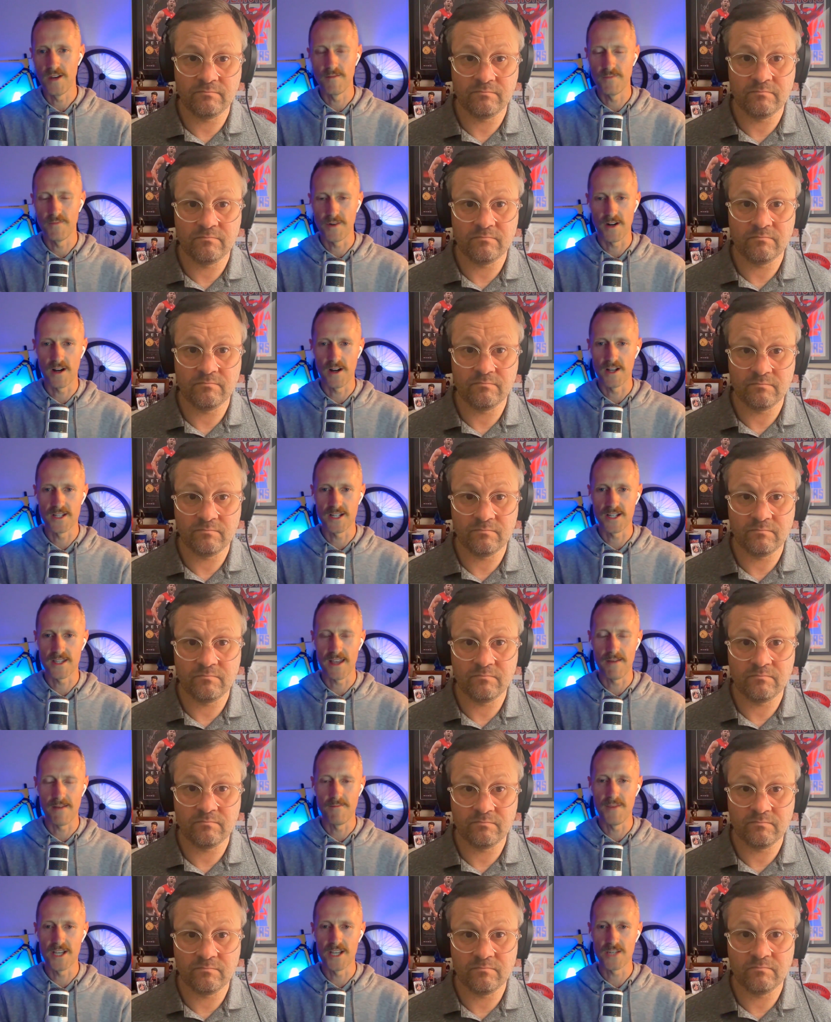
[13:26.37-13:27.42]
Speaker 1: But I just, that
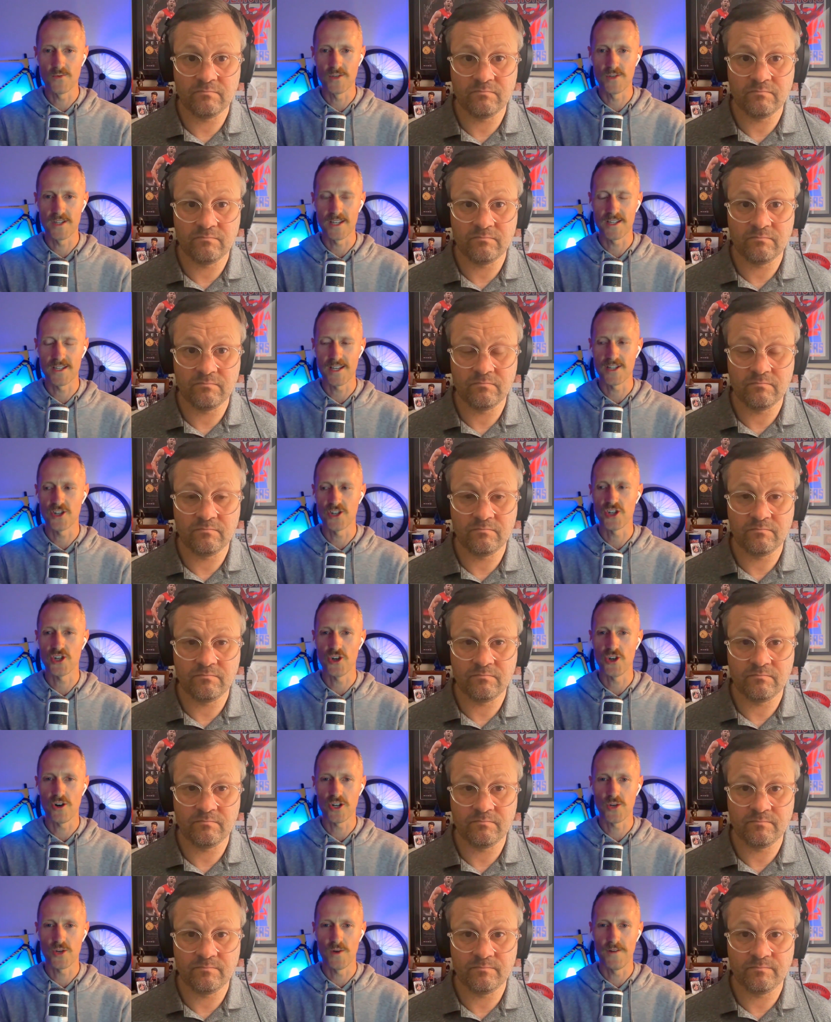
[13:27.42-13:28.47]
miss was just such a
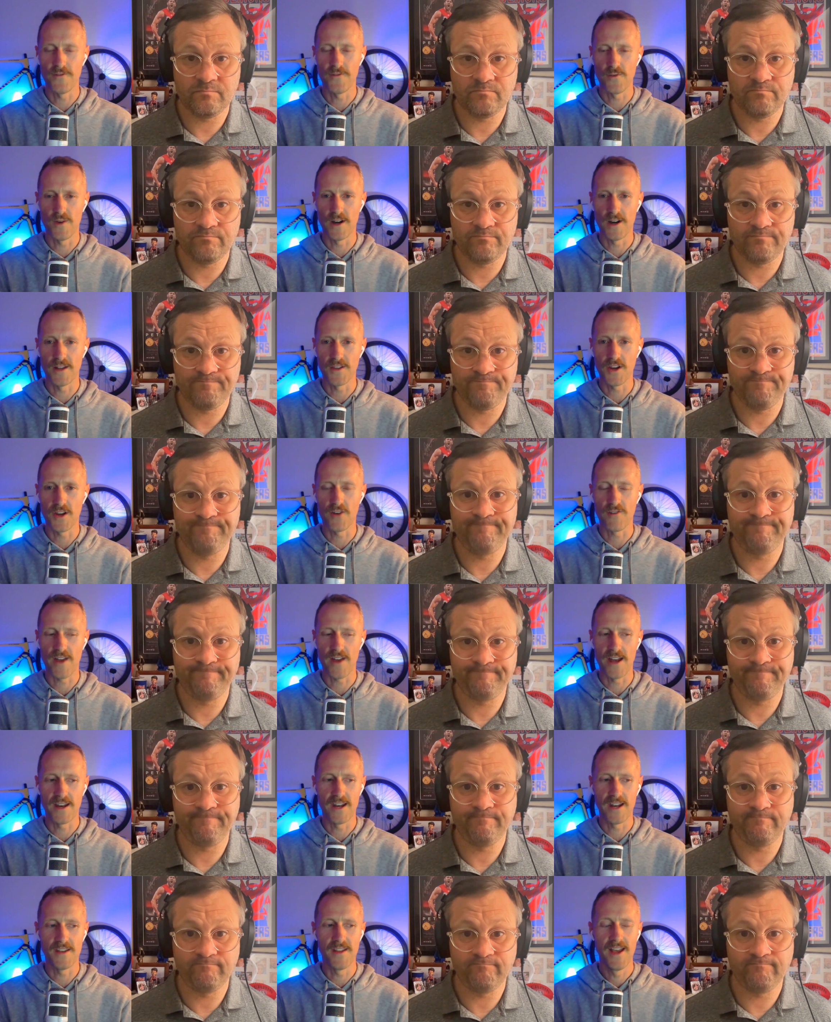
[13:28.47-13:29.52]
shock to everyone at the ground.
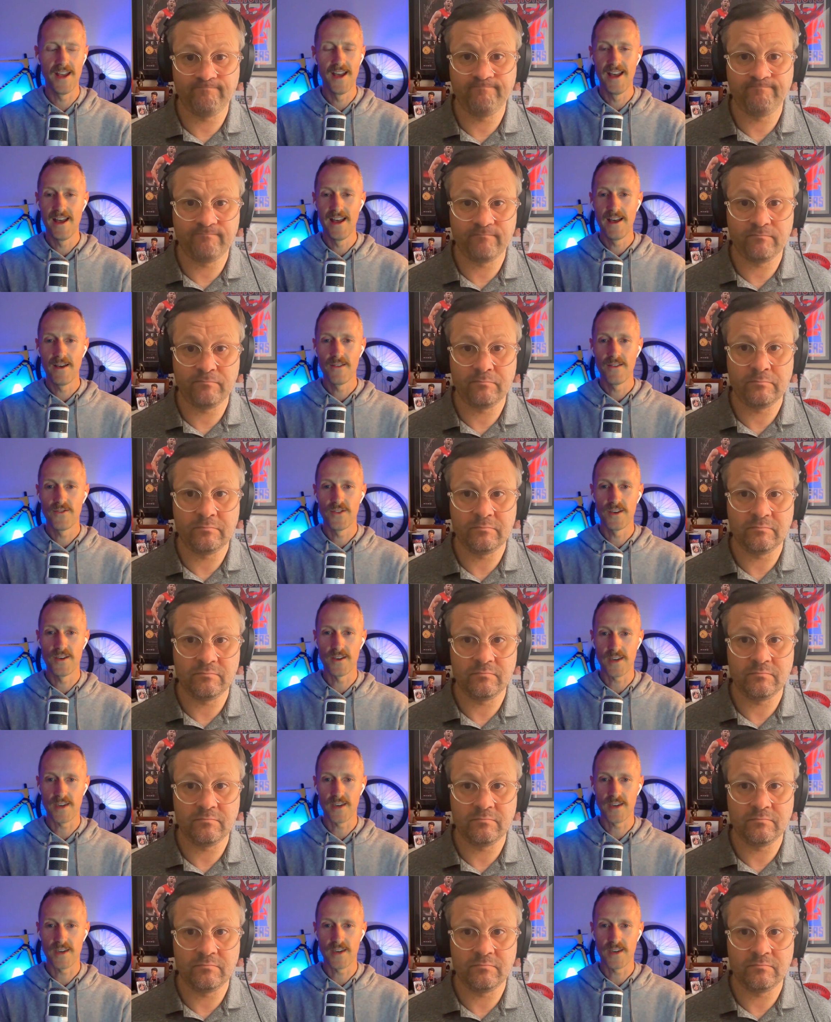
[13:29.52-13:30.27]
And the